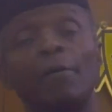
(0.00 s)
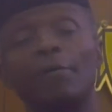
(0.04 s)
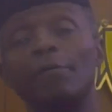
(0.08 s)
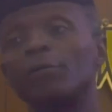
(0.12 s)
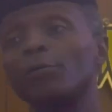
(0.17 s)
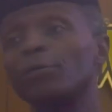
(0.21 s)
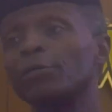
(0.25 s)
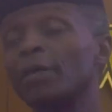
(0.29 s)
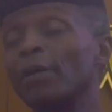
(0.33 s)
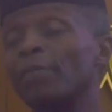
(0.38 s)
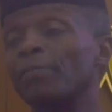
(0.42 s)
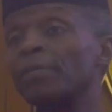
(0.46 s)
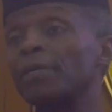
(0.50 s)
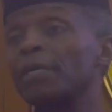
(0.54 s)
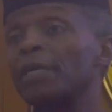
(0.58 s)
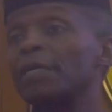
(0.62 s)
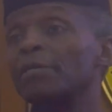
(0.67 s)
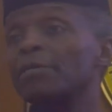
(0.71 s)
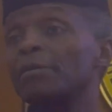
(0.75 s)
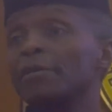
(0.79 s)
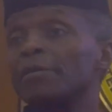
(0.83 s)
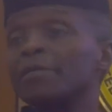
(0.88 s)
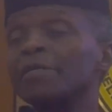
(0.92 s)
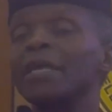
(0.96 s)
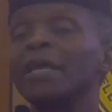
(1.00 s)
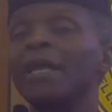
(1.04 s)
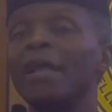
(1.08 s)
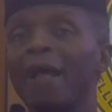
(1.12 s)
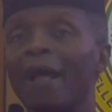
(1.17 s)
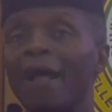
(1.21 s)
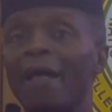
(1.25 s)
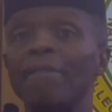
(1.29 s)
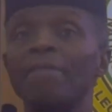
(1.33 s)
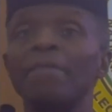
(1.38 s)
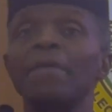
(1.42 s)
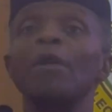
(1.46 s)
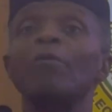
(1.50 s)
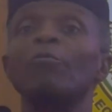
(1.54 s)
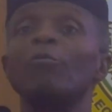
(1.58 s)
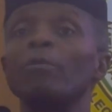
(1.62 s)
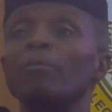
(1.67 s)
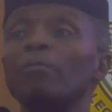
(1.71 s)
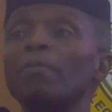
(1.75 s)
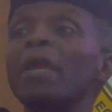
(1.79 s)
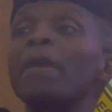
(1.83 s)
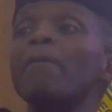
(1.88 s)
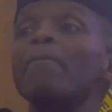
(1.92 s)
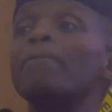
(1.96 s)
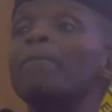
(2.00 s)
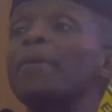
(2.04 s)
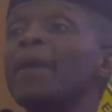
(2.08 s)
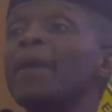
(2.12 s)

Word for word: on those applications, and then we make